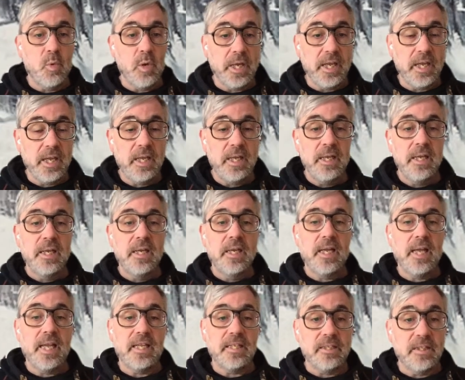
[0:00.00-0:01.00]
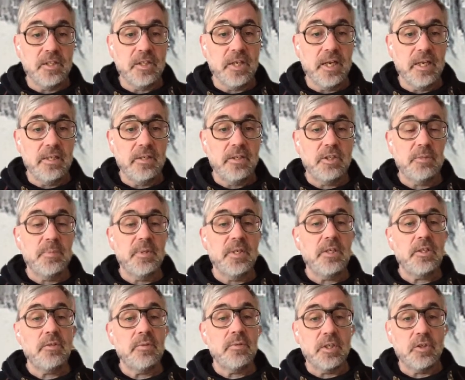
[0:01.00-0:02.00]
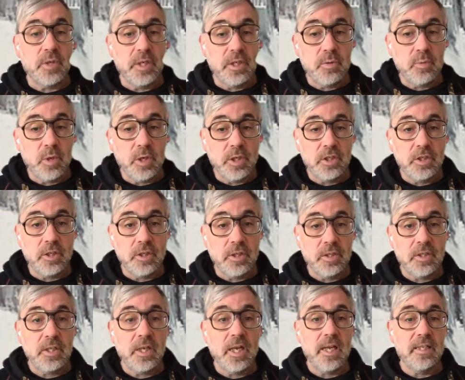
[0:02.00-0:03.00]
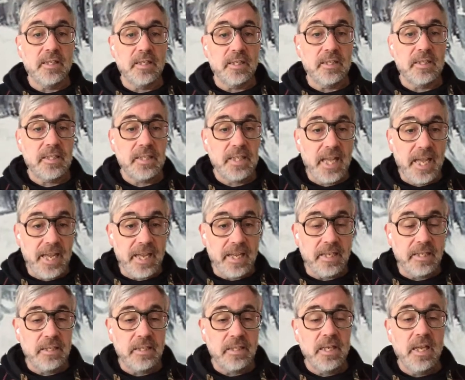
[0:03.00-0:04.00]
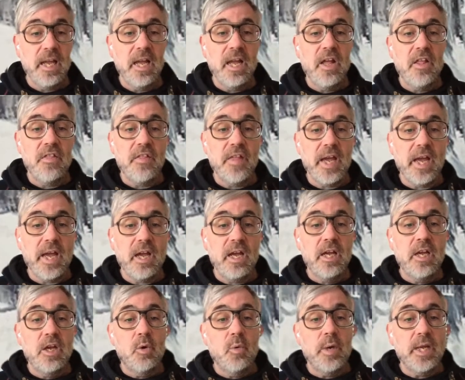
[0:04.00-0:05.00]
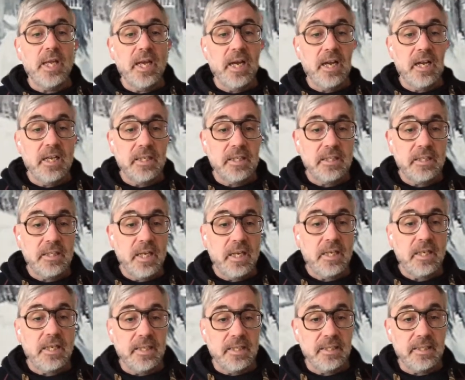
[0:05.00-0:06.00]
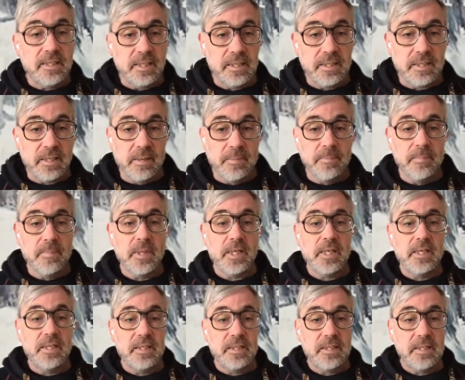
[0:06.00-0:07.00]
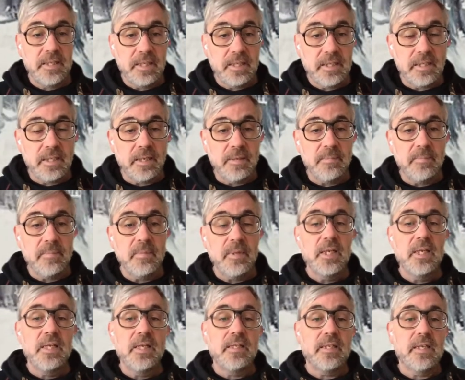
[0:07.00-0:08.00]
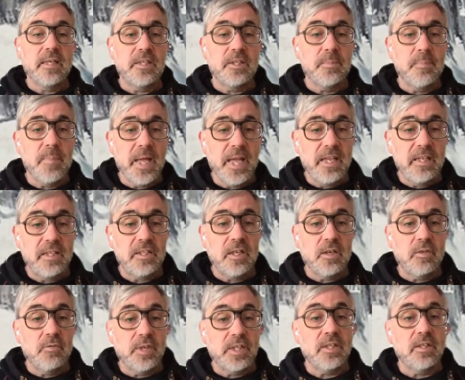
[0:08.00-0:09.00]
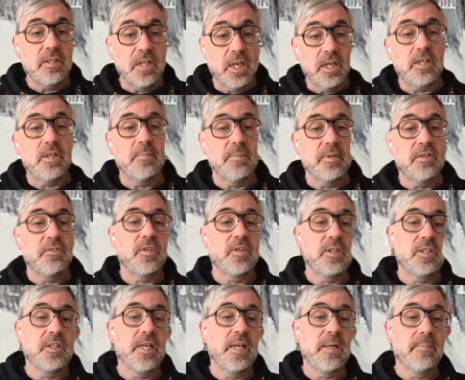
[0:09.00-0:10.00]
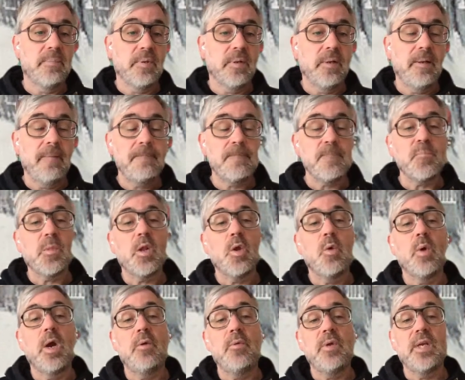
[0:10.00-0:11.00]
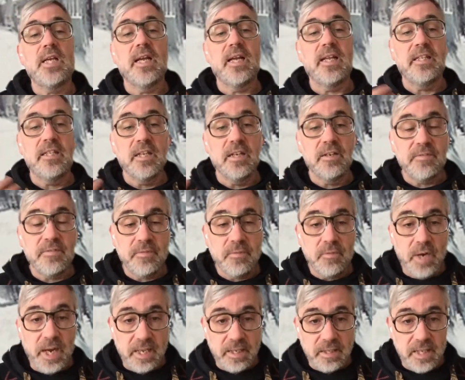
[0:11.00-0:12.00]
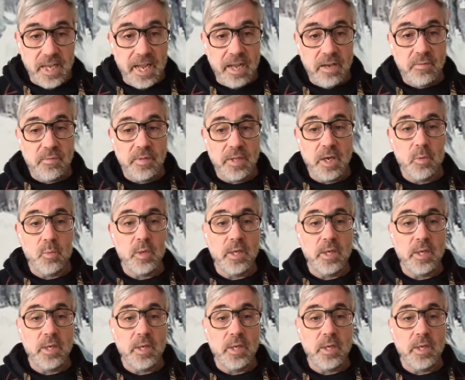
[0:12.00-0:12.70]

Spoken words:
but also as trend watchers, understand that we are stuck in a system that is based on written documents, for example, where we kind of write down that we don't want